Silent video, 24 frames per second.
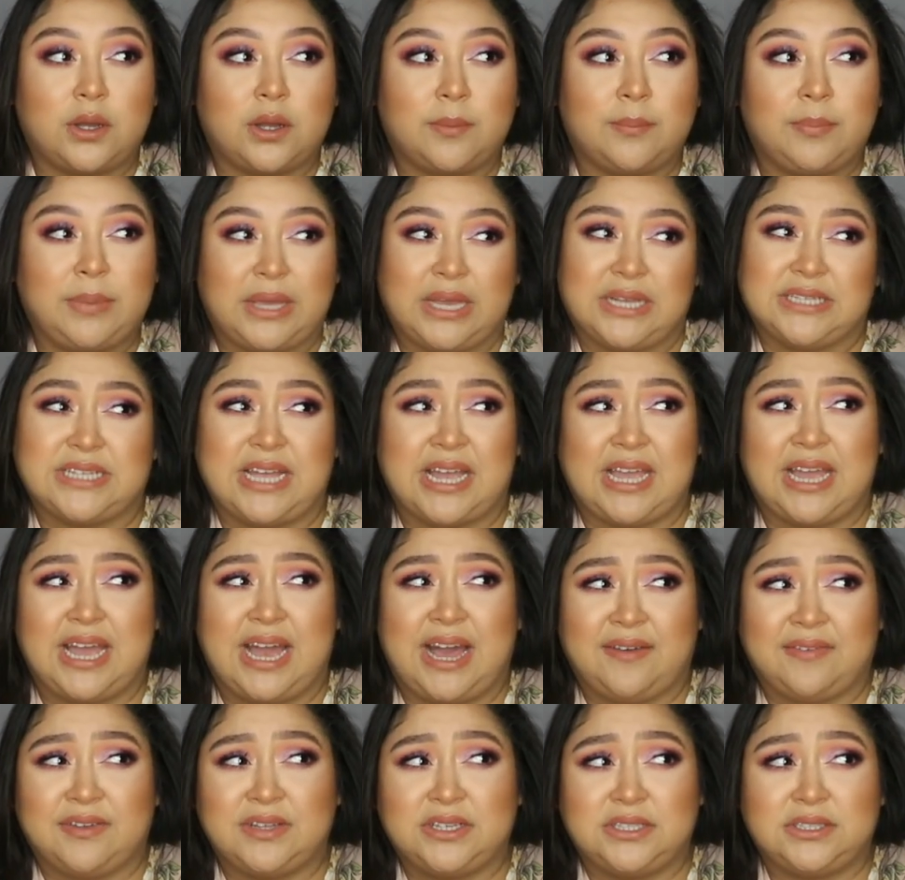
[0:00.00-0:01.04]
because I've
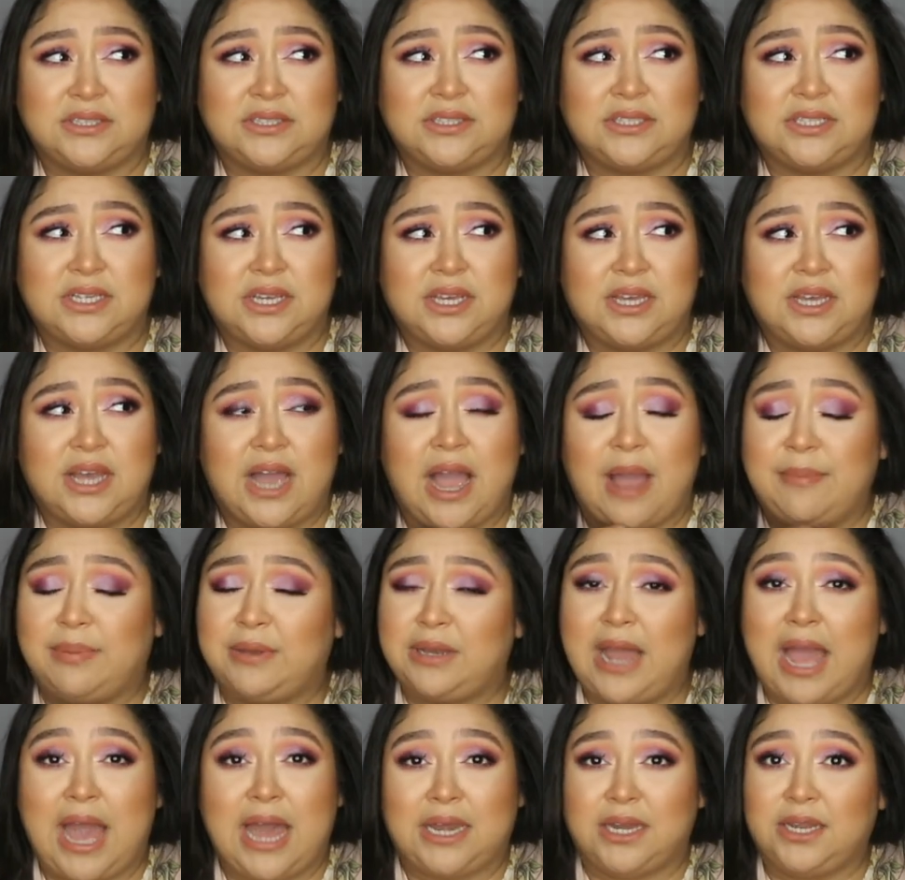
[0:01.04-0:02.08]
been
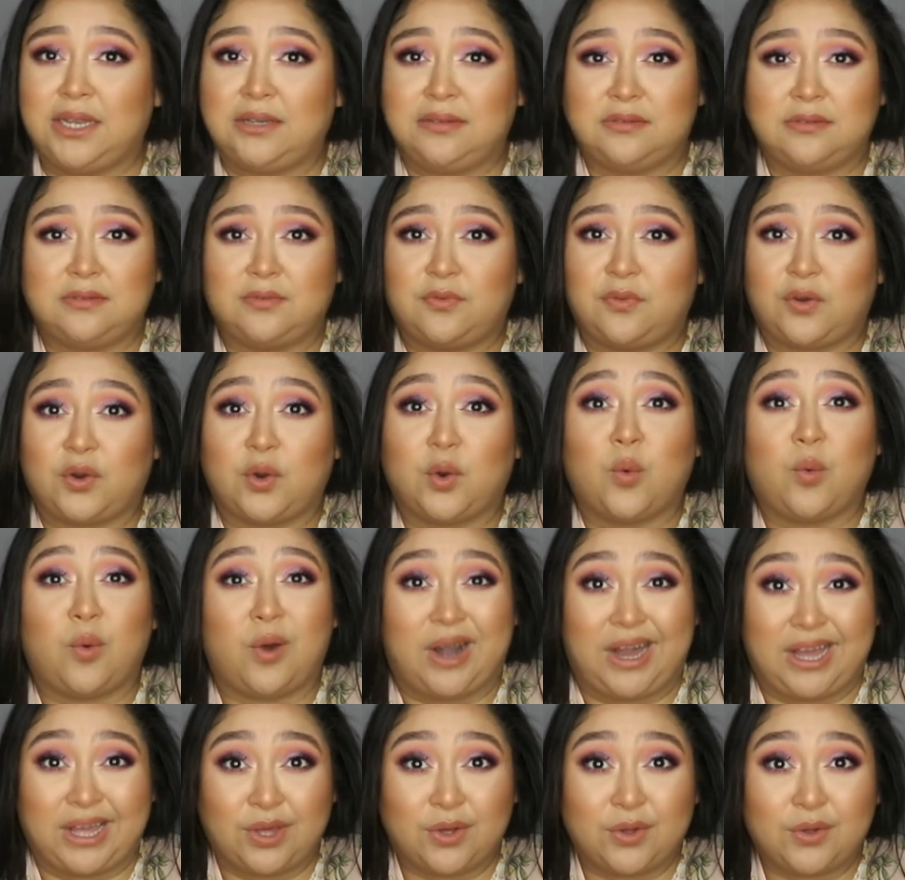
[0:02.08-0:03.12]
adding for a
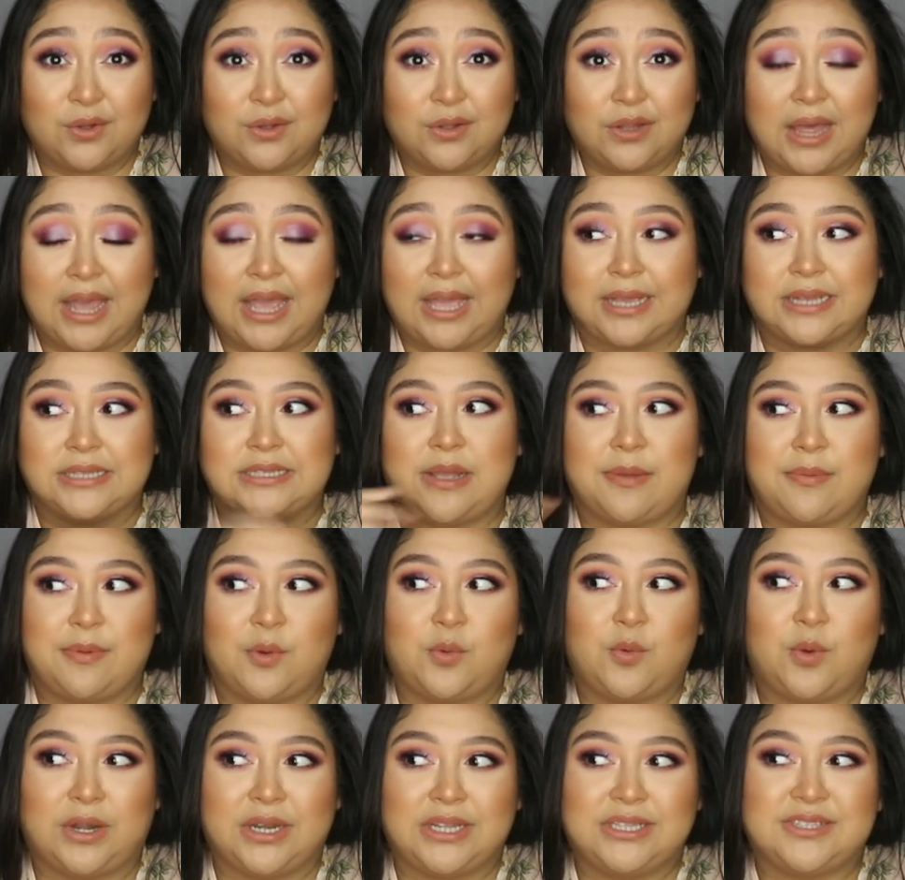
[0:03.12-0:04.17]
while because I've
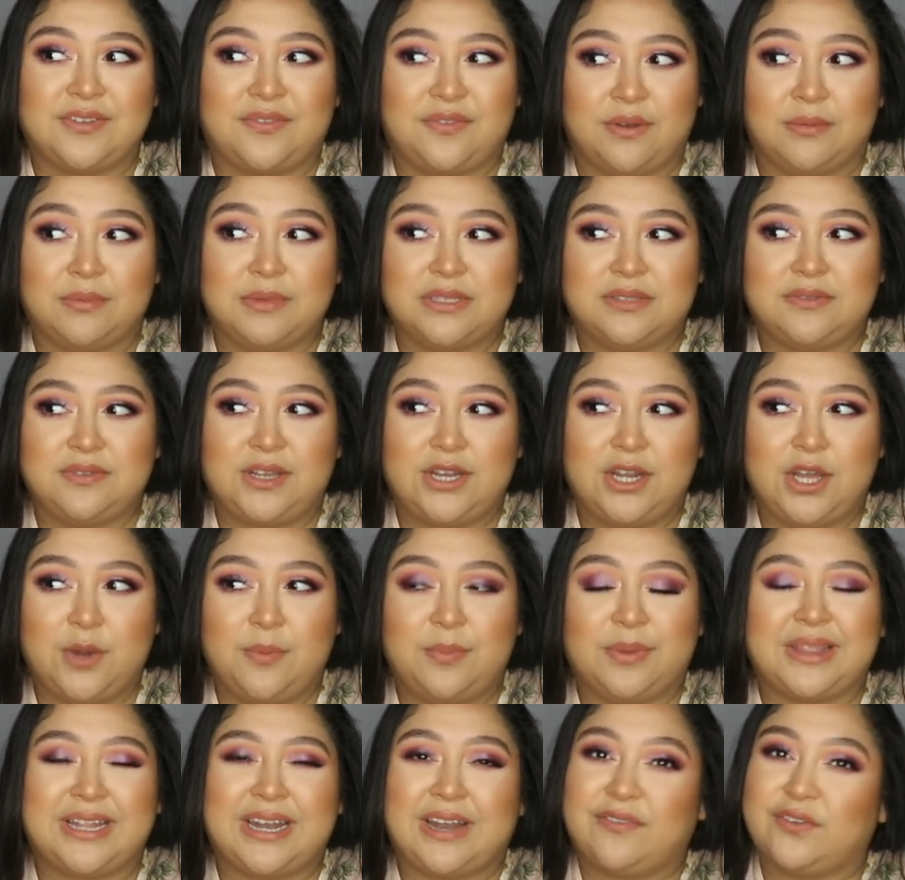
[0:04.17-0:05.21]
been wanting to film this video,
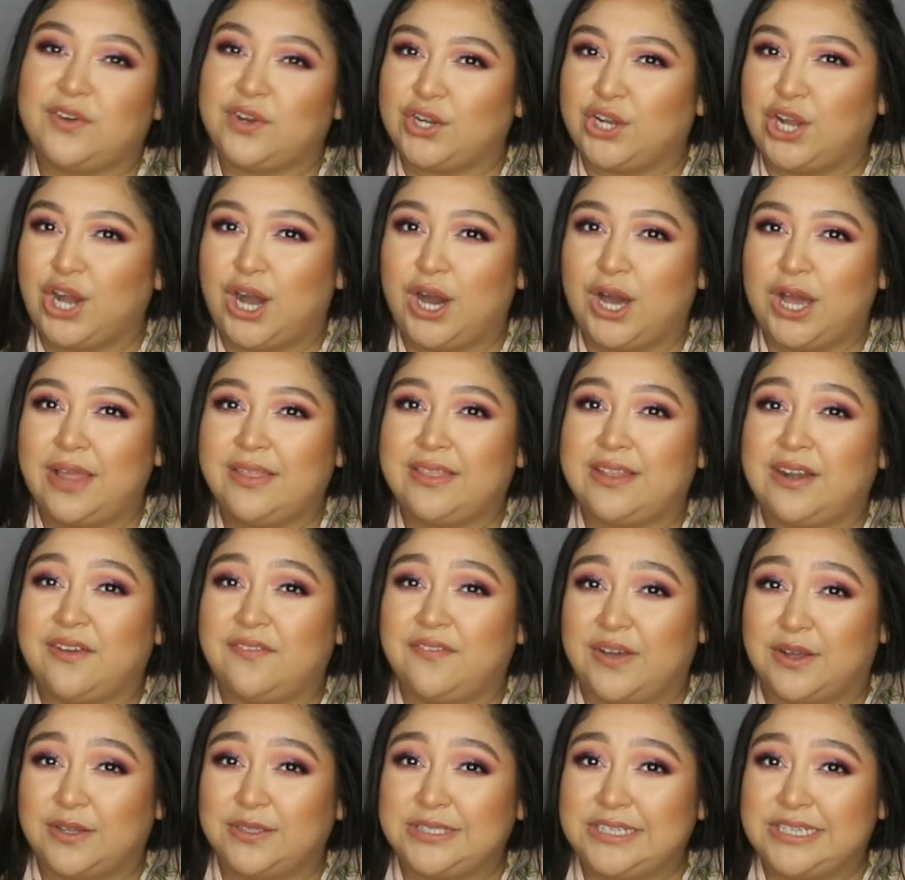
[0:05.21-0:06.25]
but then I forgot, and then I
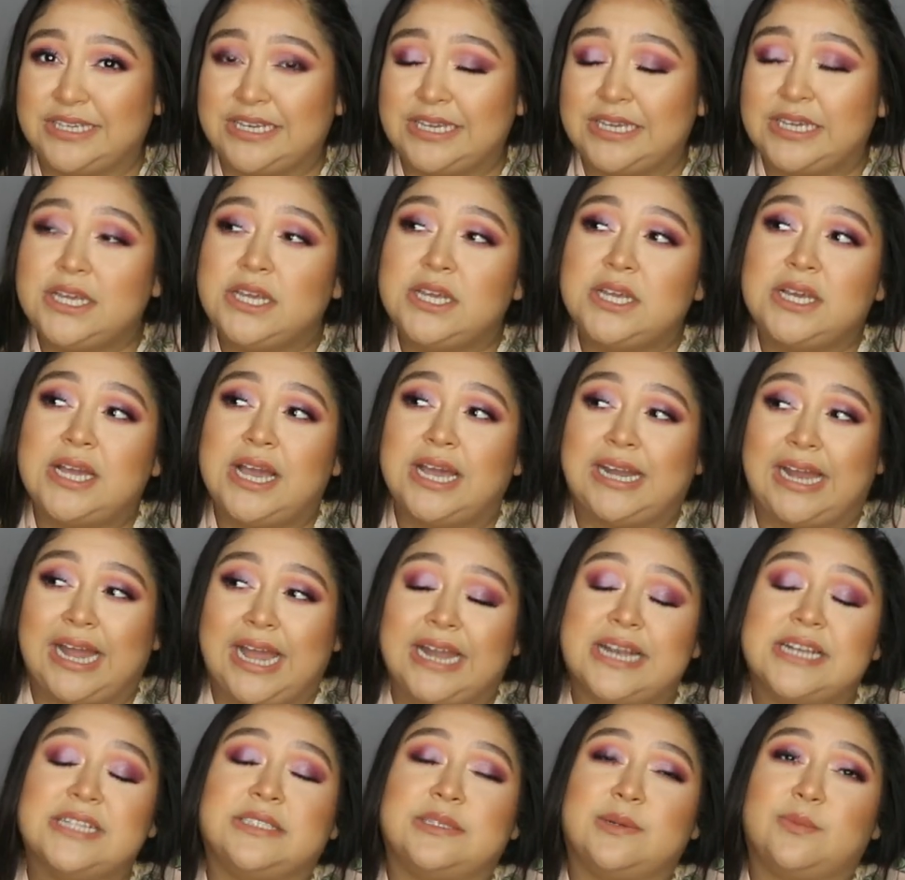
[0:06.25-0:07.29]
found it and I
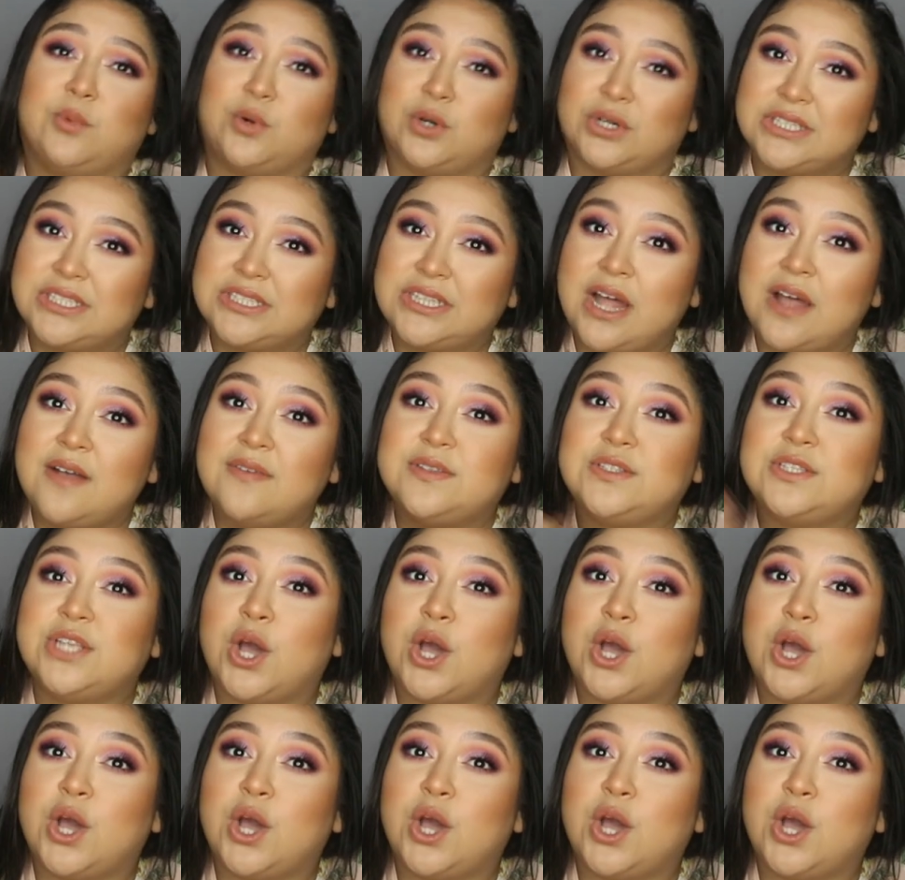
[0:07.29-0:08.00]
added some more stuff.